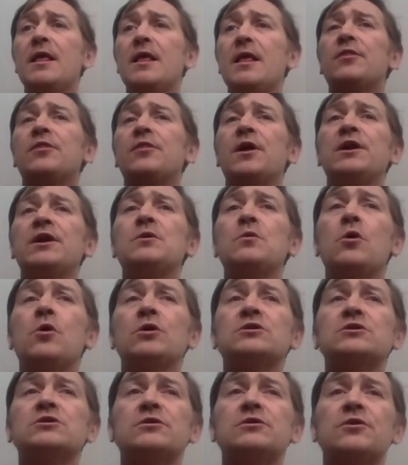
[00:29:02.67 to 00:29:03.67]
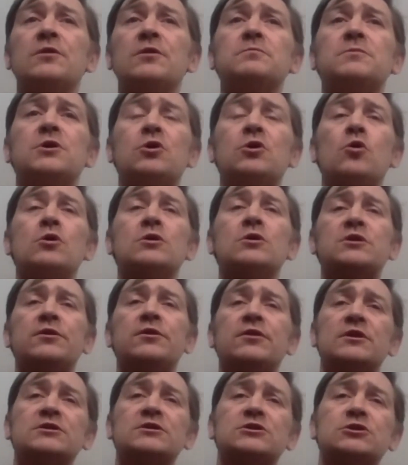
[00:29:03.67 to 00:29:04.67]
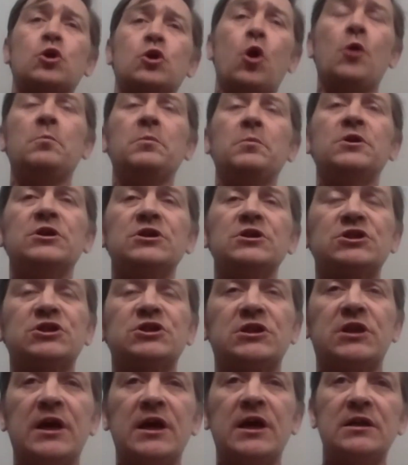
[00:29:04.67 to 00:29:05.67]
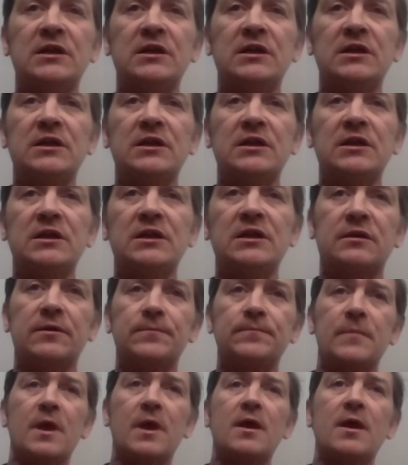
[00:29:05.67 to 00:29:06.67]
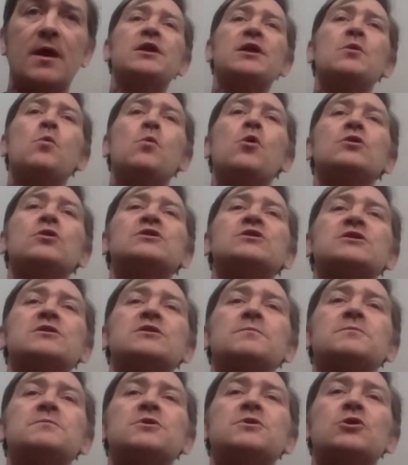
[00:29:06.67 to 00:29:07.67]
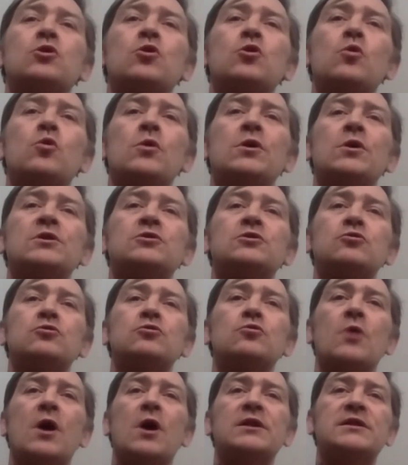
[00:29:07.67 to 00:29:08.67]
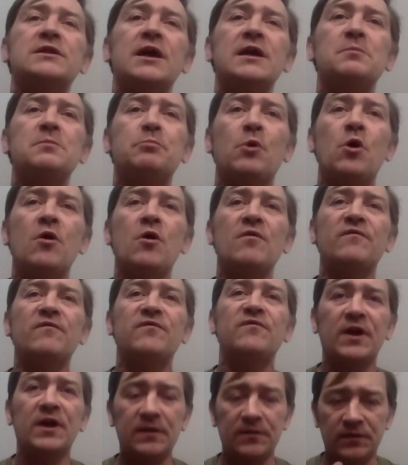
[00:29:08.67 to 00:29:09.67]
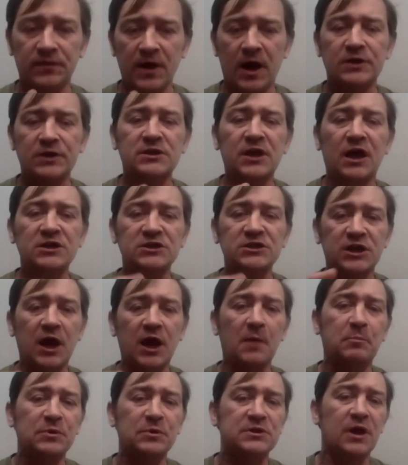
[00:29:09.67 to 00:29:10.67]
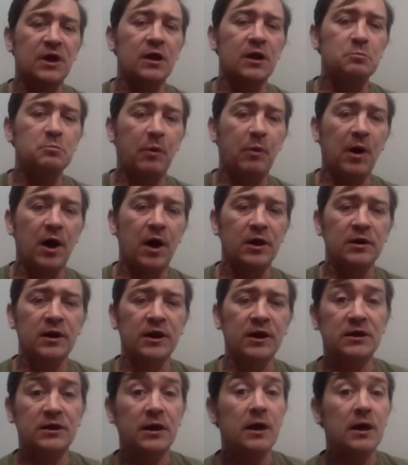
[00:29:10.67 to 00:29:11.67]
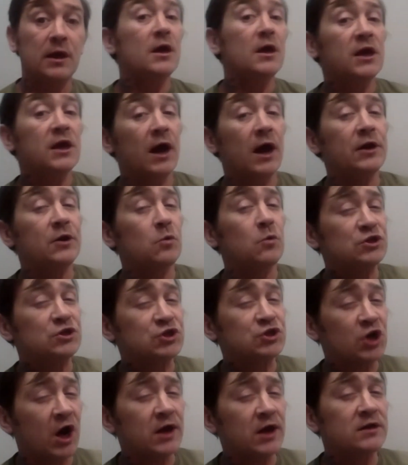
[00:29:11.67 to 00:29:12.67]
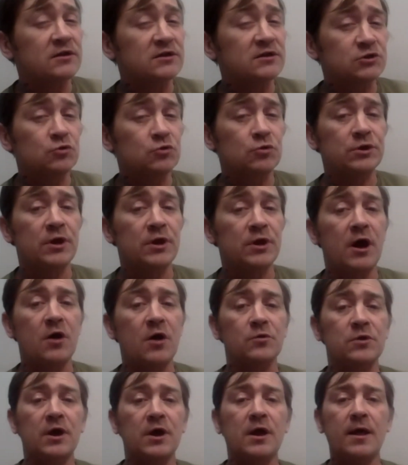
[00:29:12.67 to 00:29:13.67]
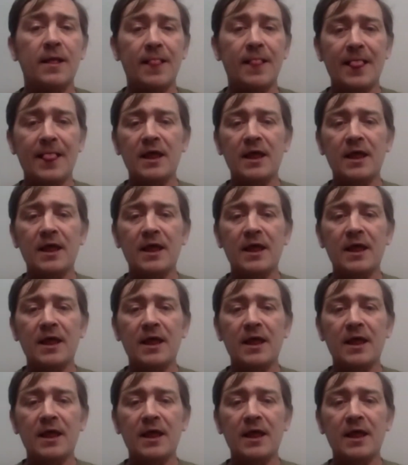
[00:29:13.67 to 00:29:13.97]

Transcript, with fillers: Then he wants them to go into this communist state. Then he wants them to go into a type of like that Das Kapital part, like kind of what China's doing now, yeah?